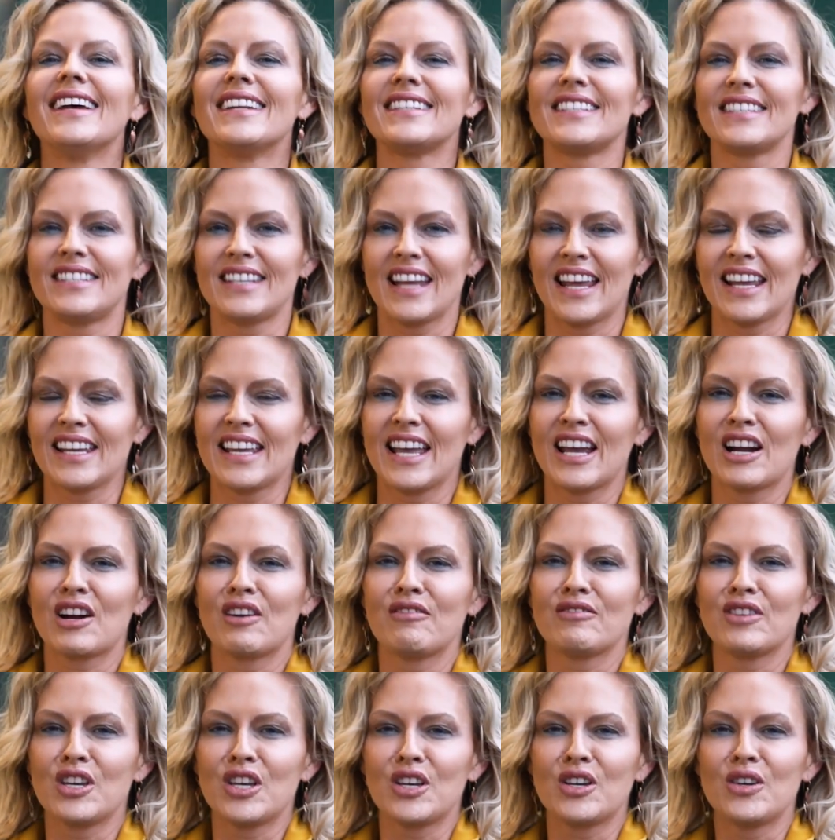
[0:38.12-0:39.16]
to take care
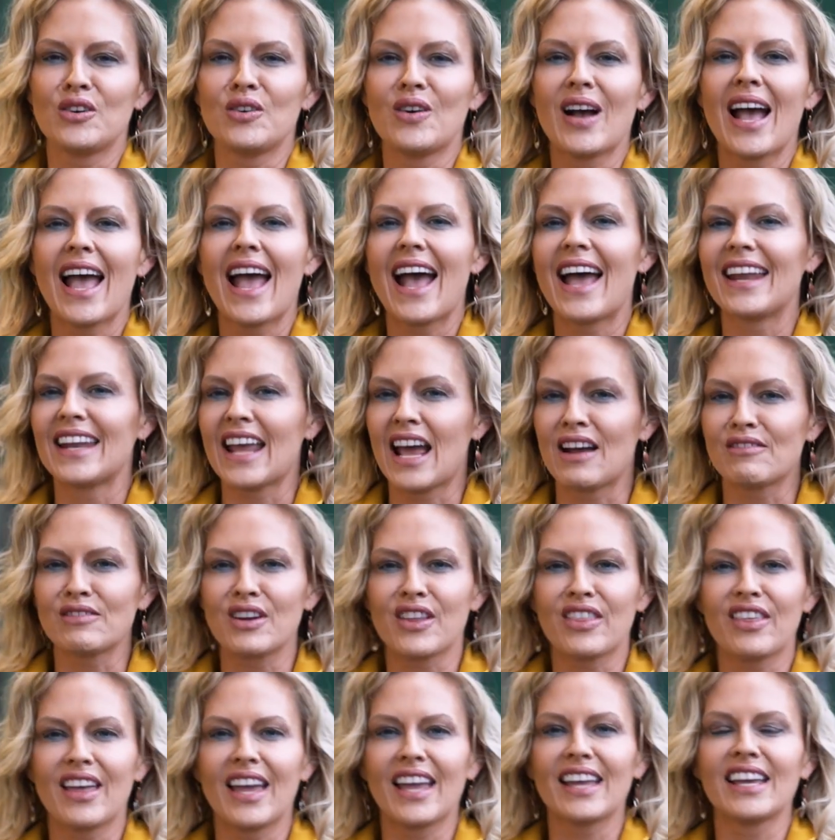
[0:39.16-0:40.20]
of you and
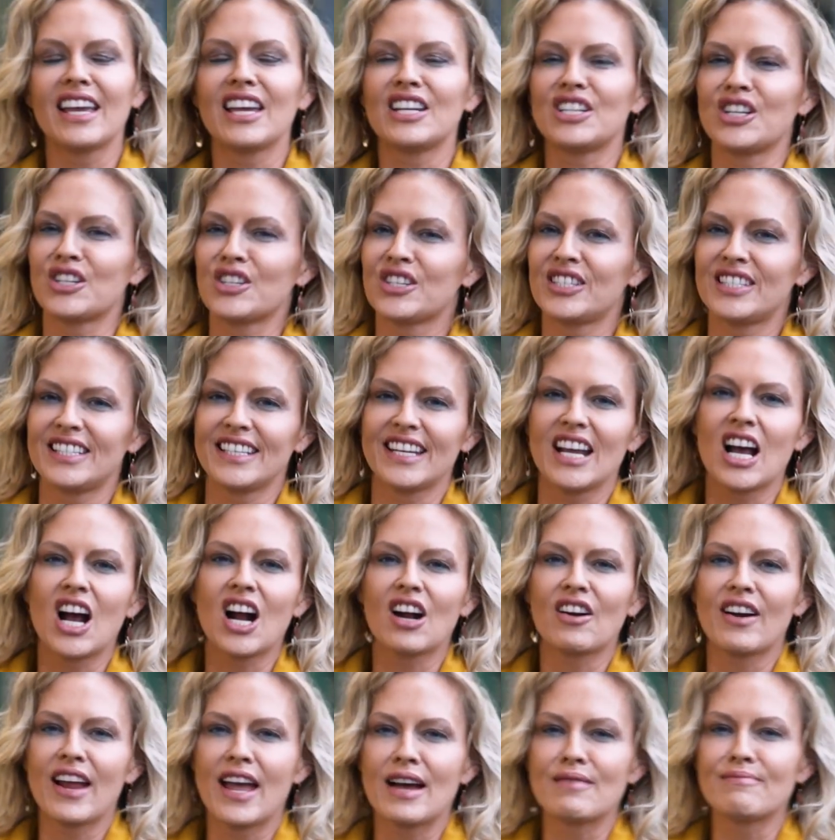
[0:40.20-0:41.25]
everything in your
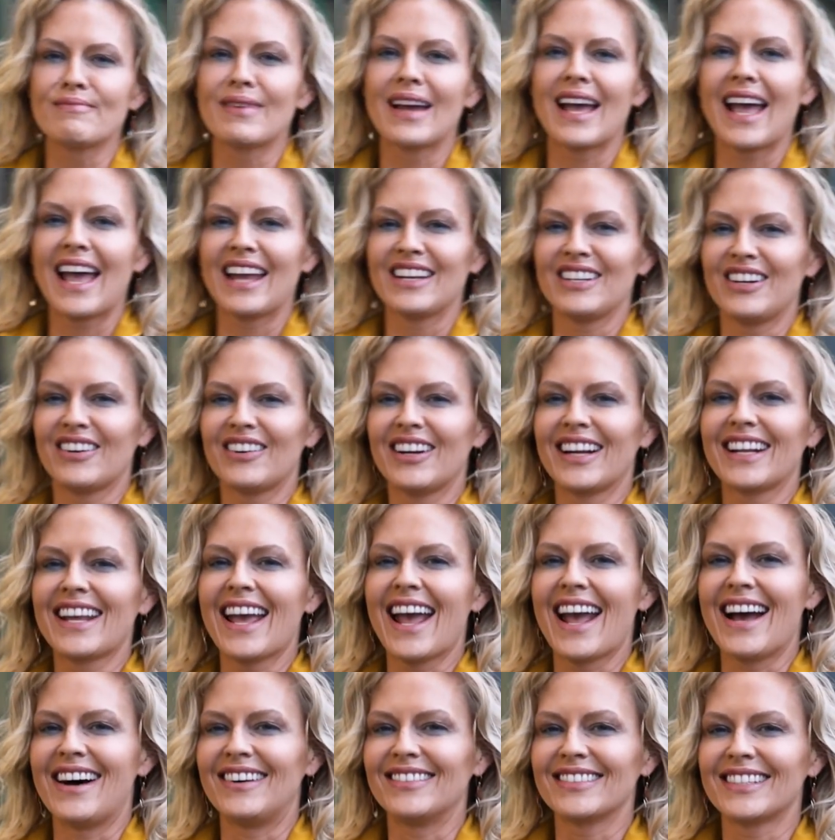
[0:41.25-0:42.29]
CRM and your
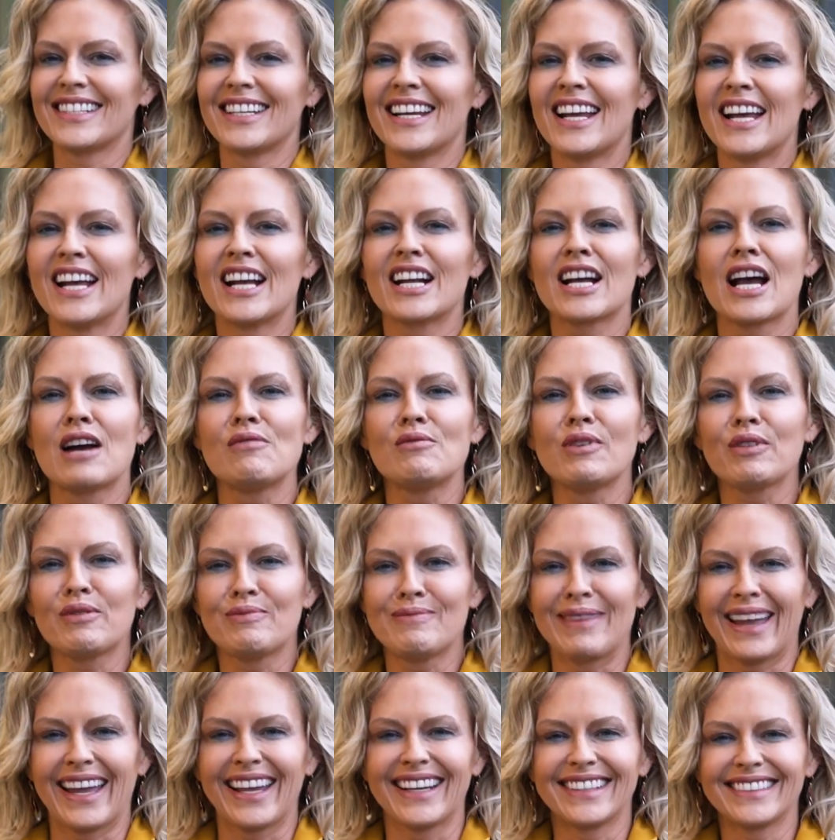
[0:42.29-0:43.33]
account. Come with
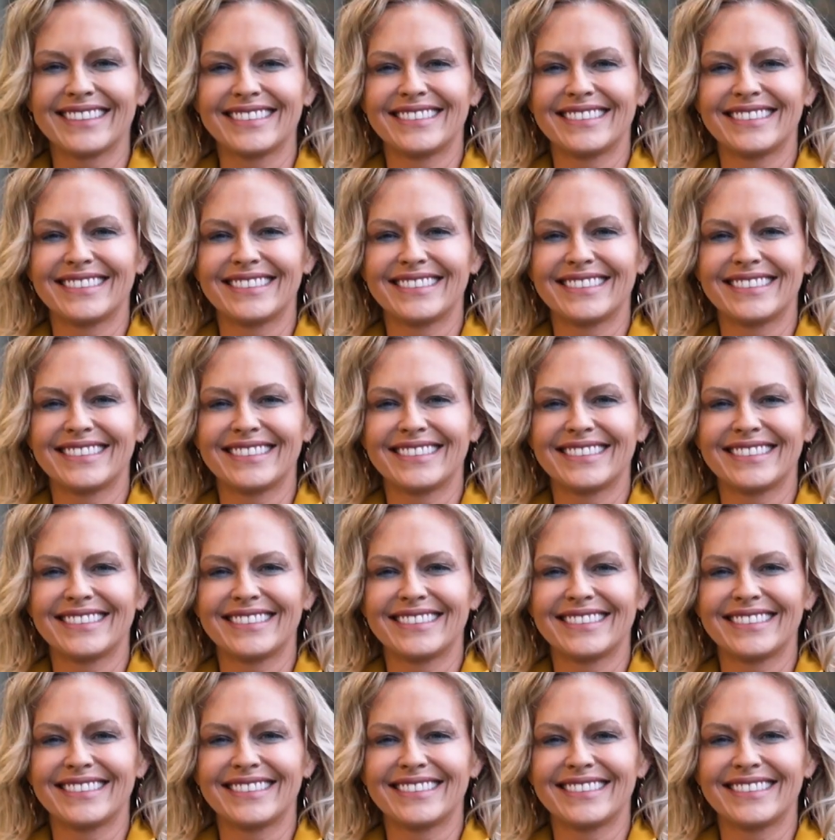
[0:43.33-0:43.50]
me.